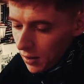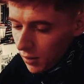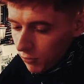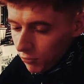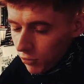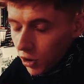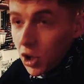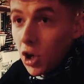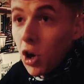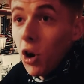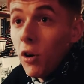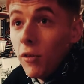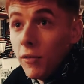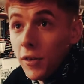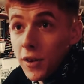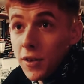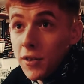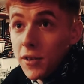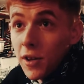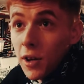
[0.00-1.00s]

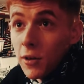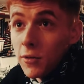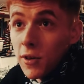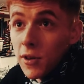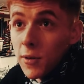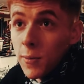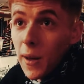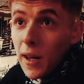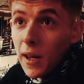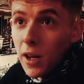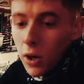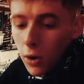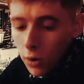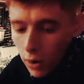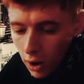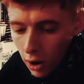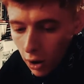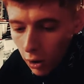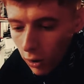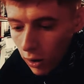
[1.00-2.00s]
recovered, so to speak,
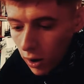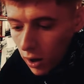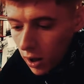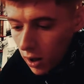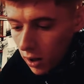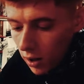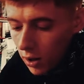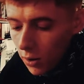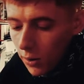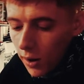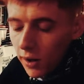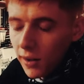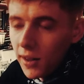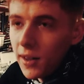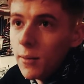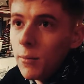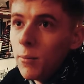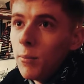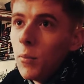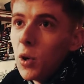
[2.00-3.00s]
who are
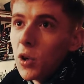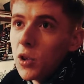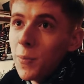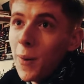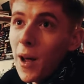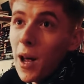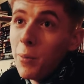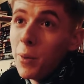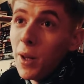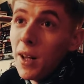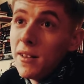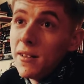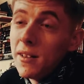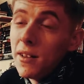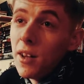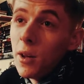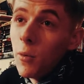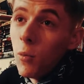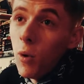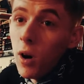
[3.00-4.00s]
in a much better place
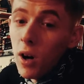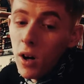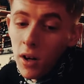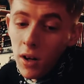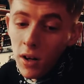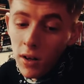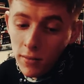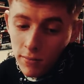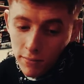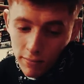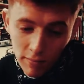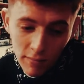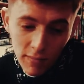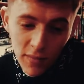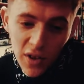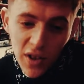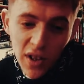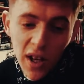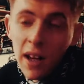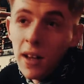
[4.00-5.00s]
than they were,
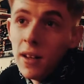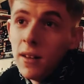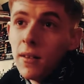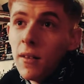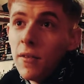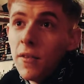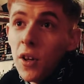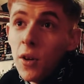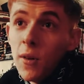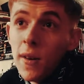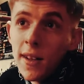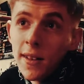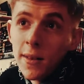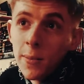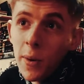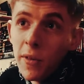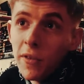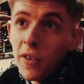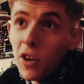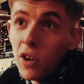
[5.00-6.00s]
say, a few years
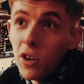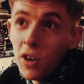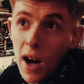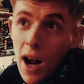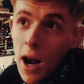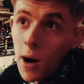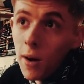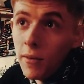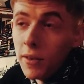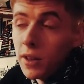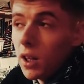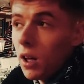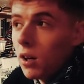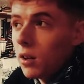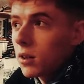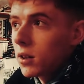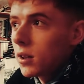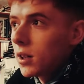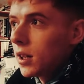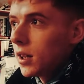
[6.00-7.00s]
before, however
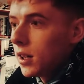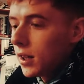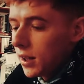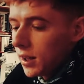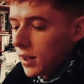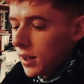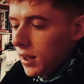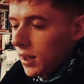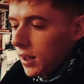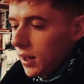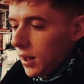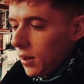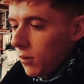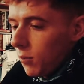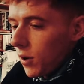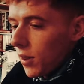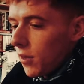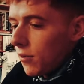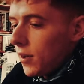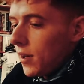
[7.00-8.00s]
long,
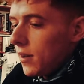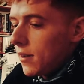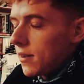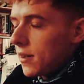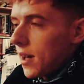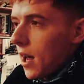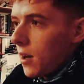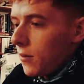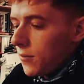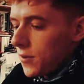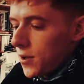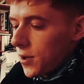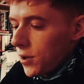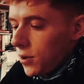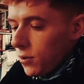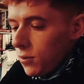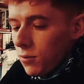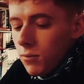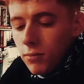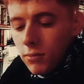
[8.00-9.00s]
whether it's down
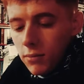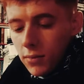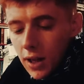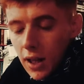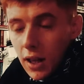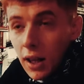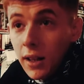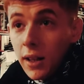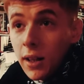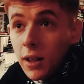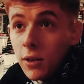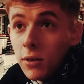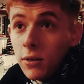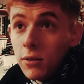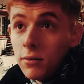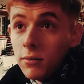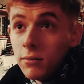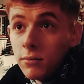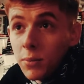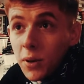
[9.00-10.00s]
to the
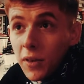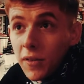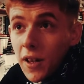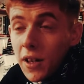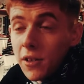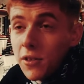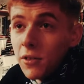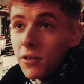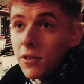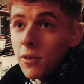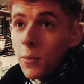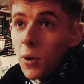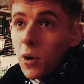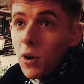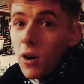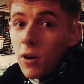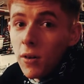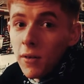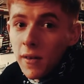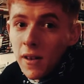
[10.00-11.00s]
clinical professional
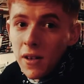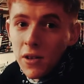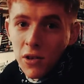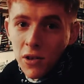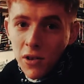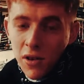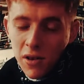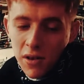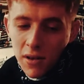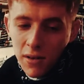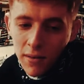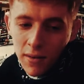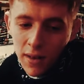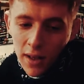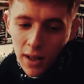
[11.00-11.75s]
support or it's just